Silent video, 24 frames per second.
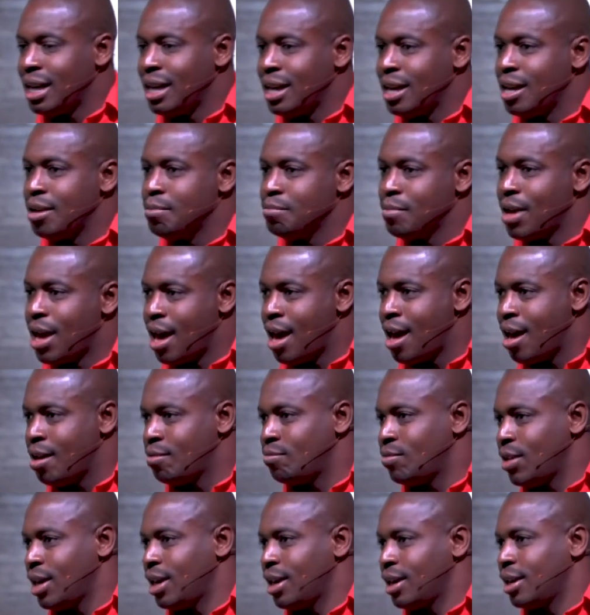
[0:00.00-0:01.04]
him
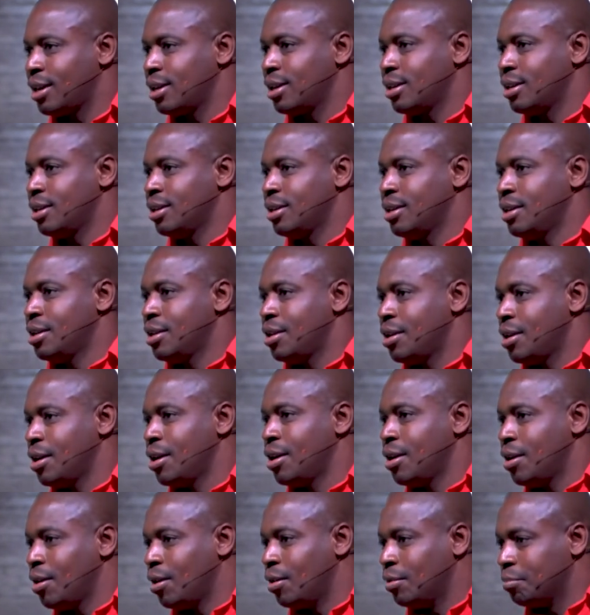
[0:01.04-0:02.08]
having
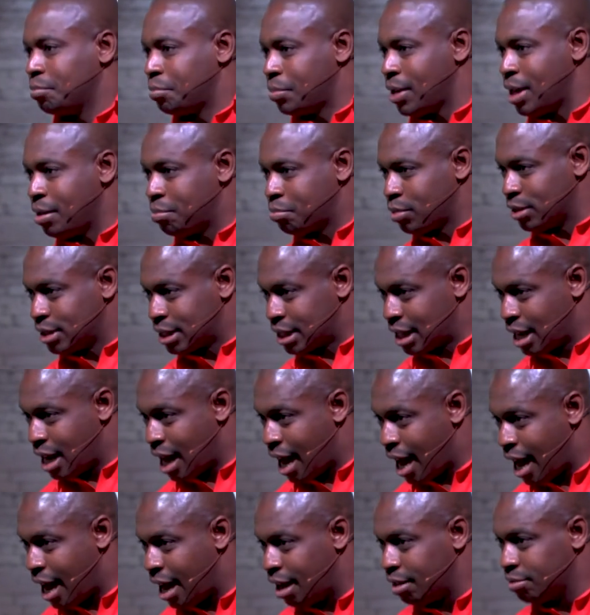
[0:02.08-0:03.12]
on people's
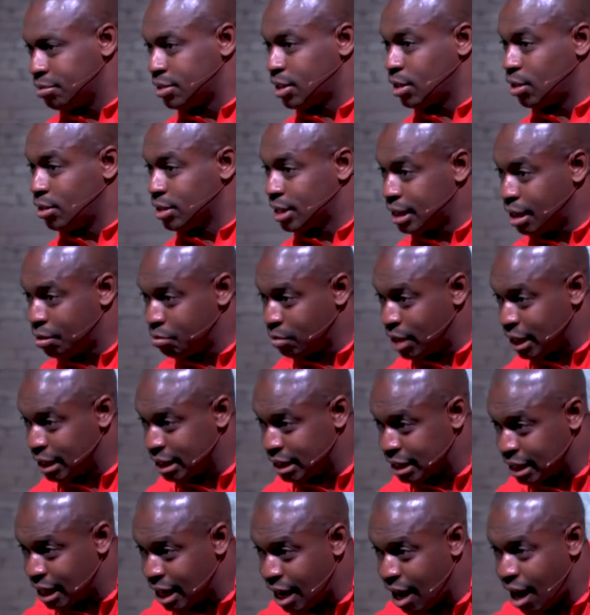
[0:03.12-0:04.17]
lives, on
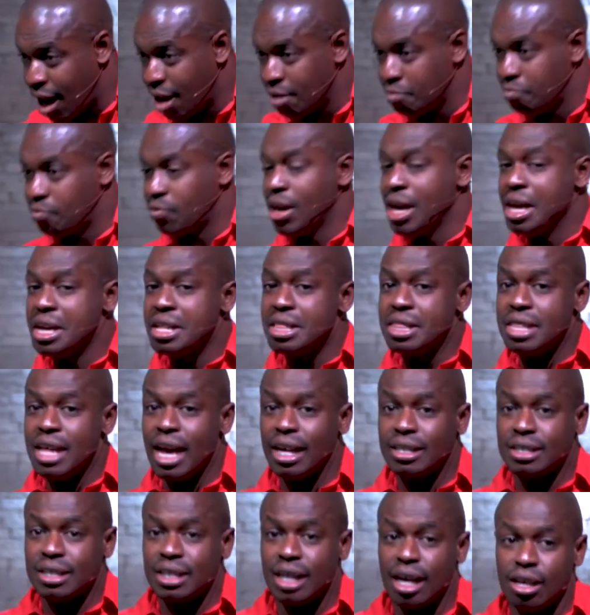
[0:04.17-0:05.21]
someone's life.
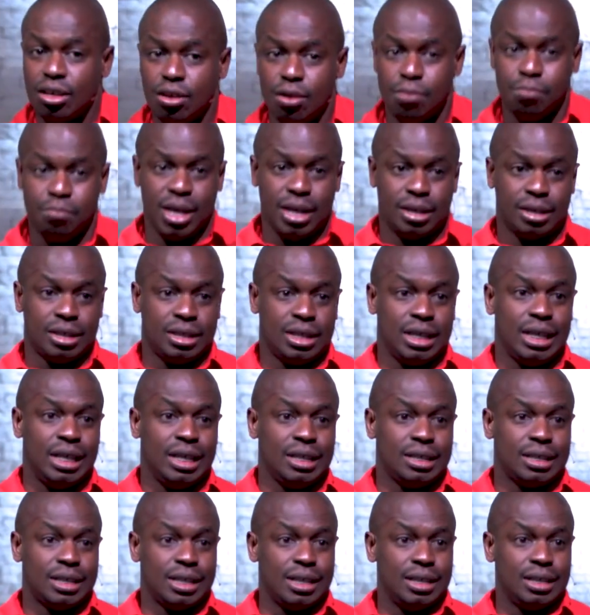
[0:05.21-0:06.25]
That's how you meet
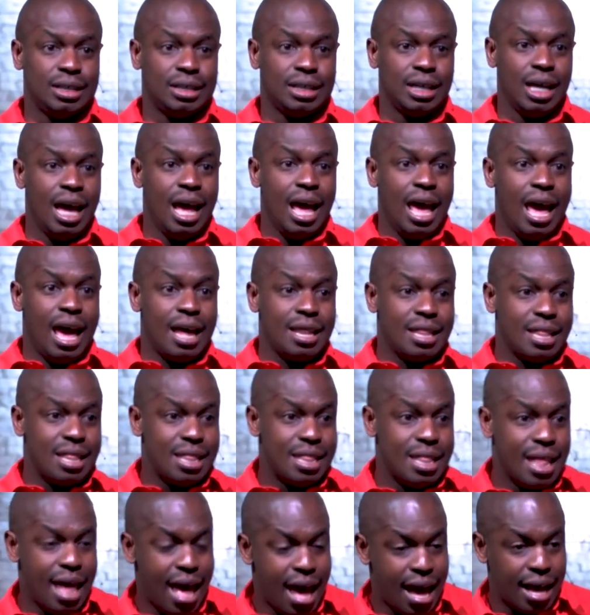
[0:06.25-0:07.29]
Jesus. And
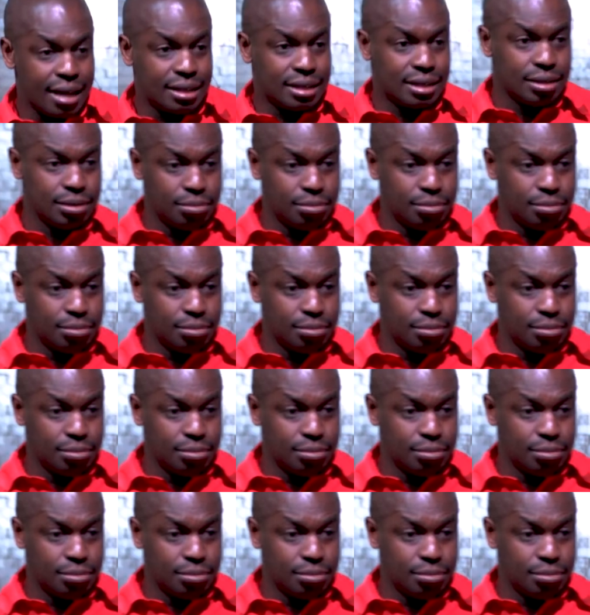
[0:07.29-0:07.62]
that,